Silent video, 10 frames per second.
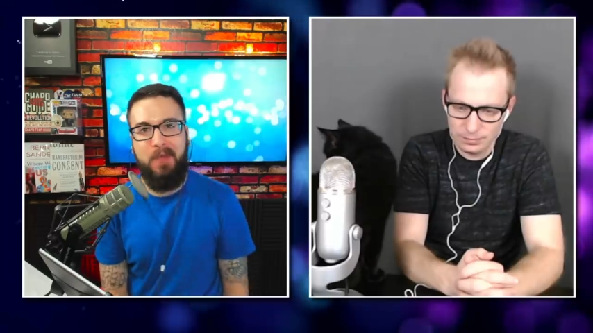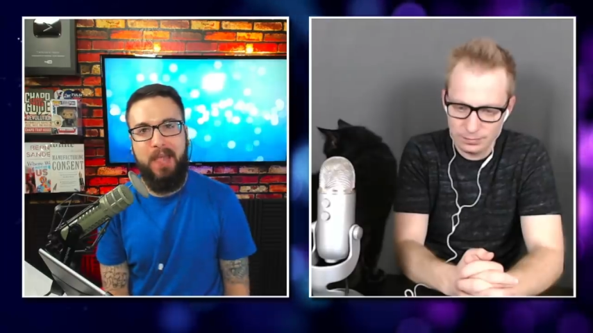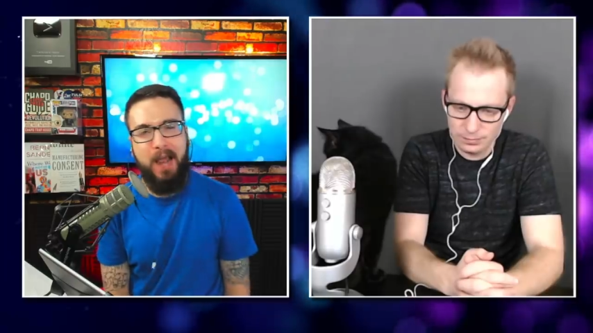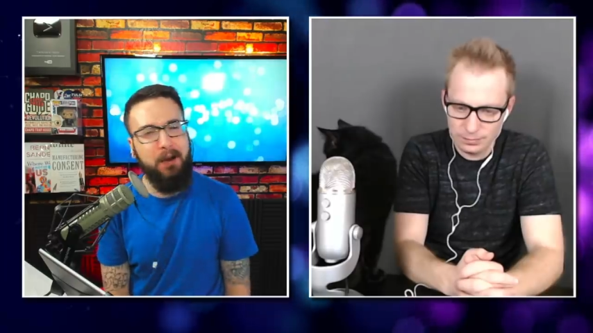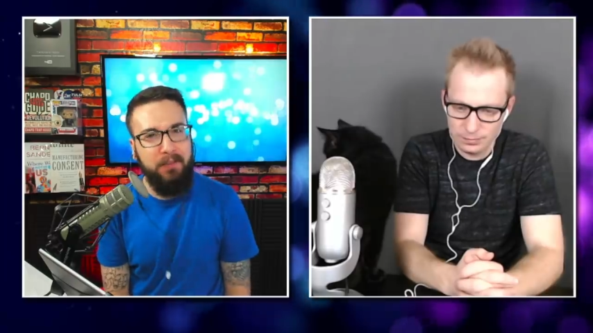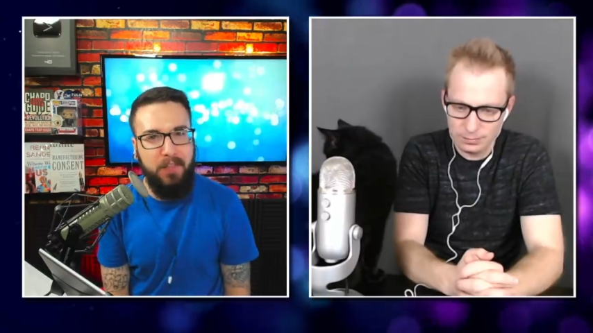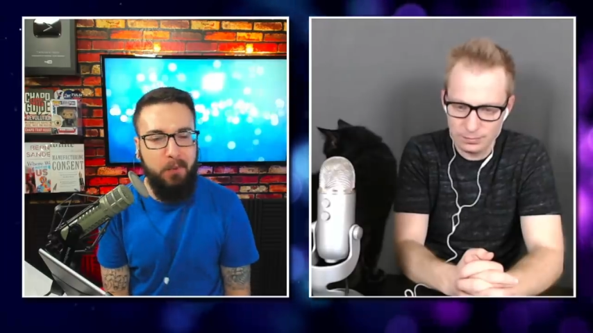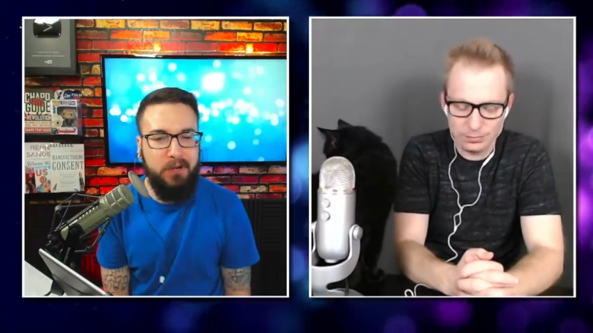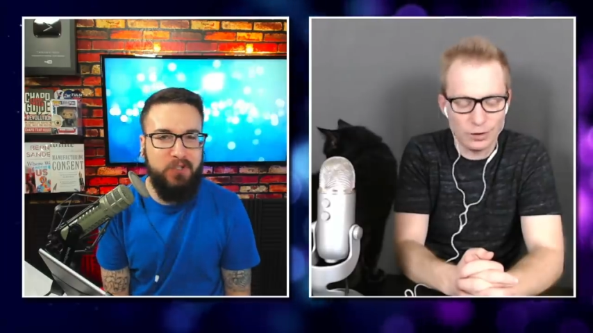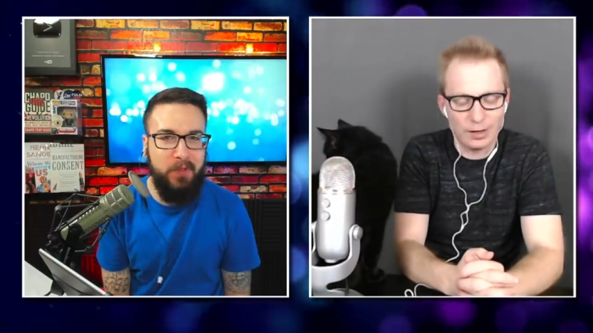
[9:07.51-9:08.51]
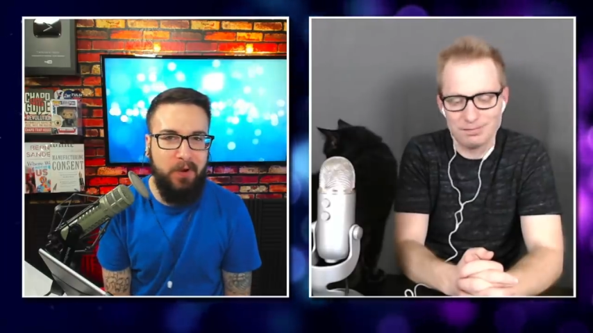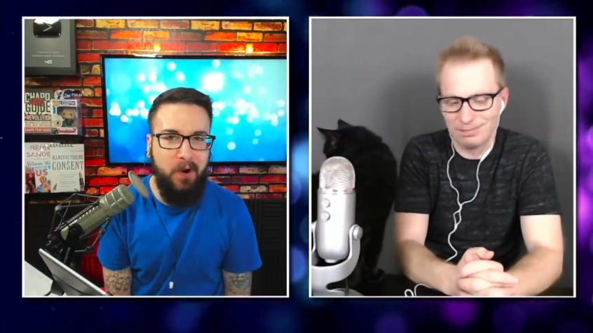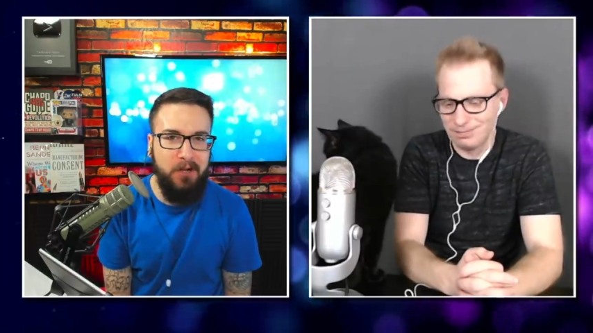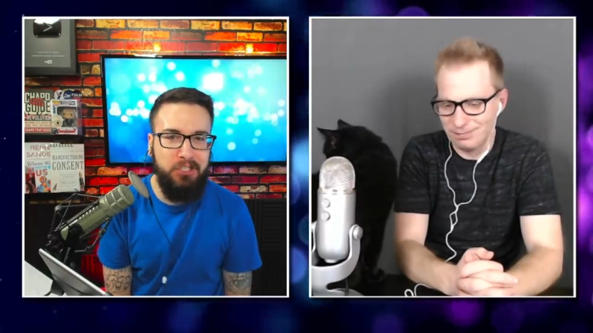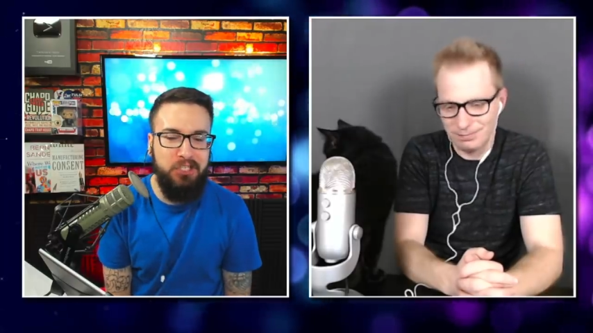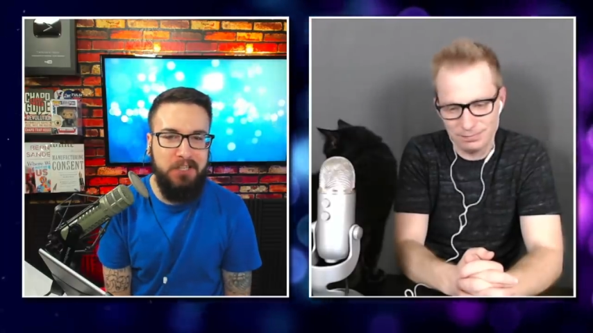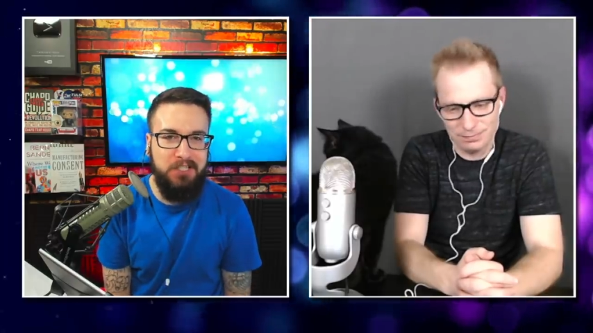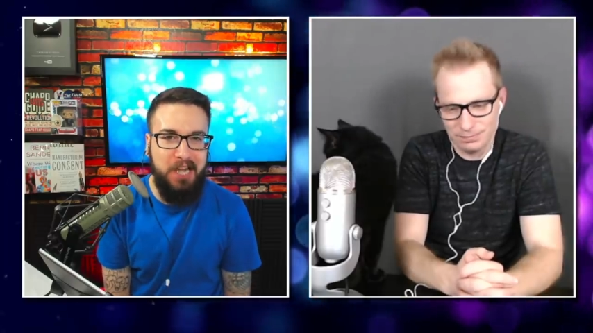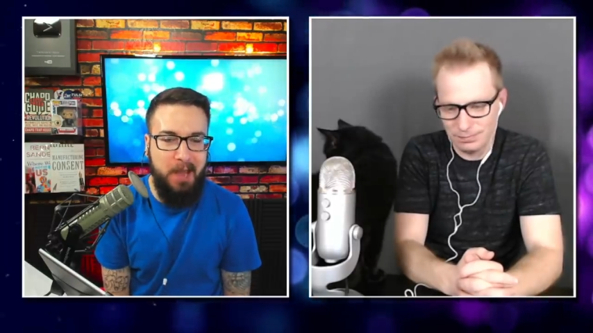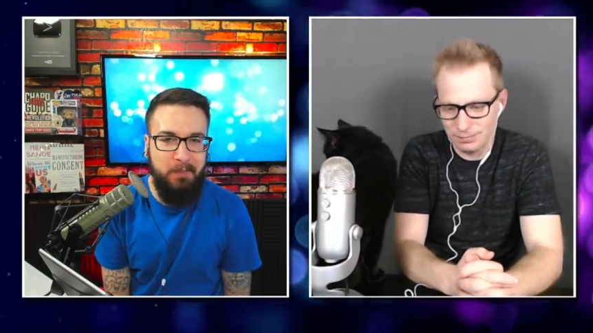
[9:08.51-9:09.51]
Speaker 1: And I don't think they want to show right. their cards just
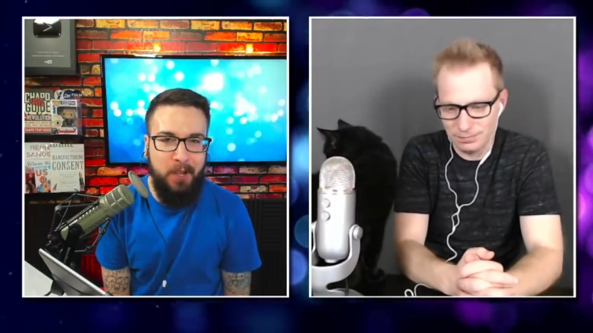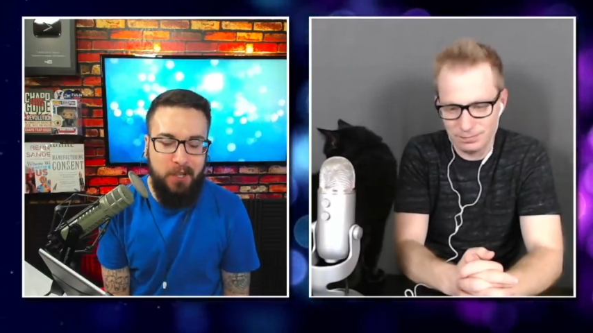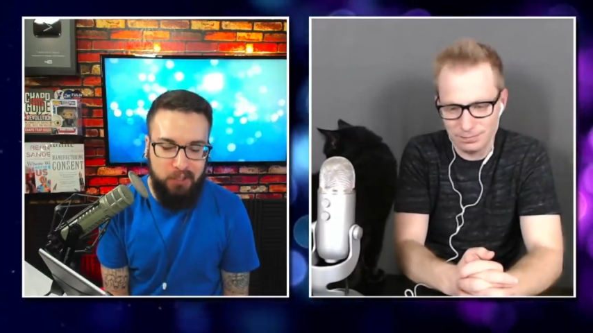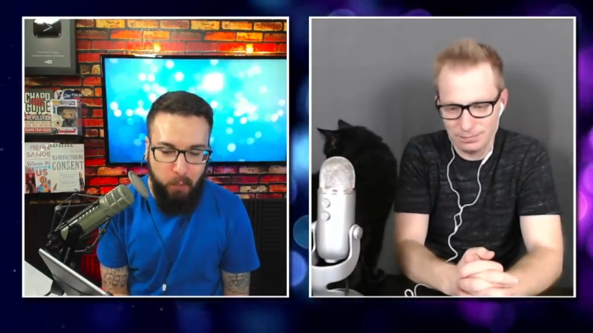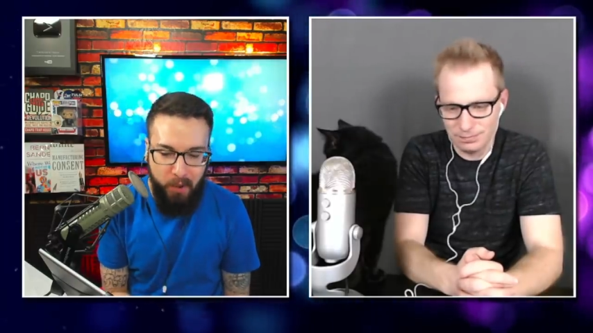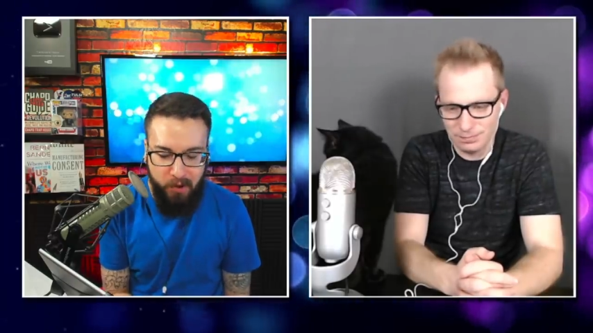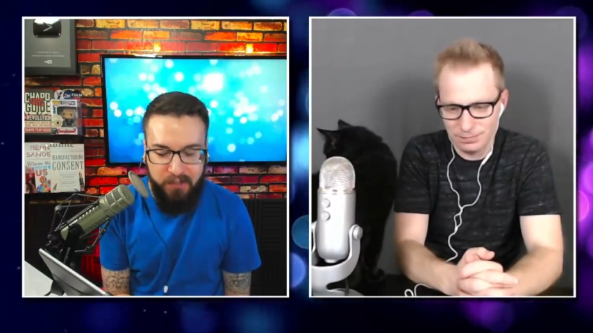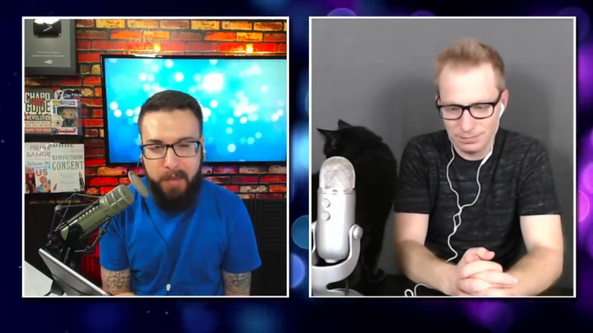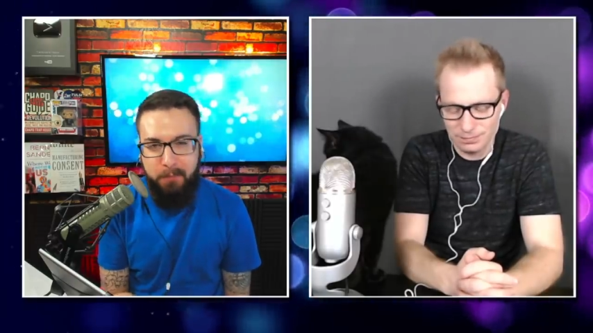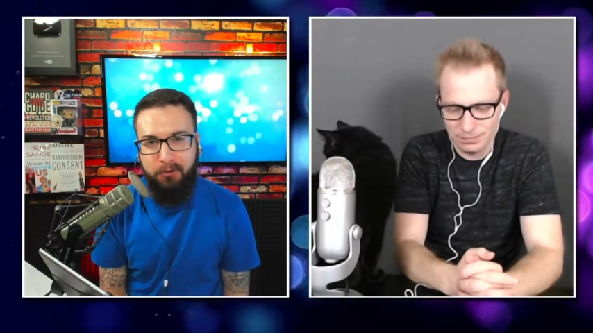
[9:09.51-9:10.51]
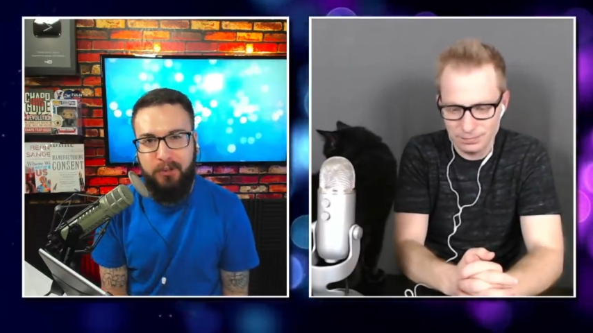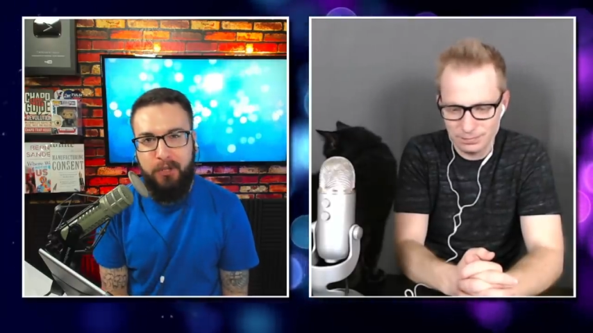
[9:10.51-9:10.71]
yet. So, one more time before you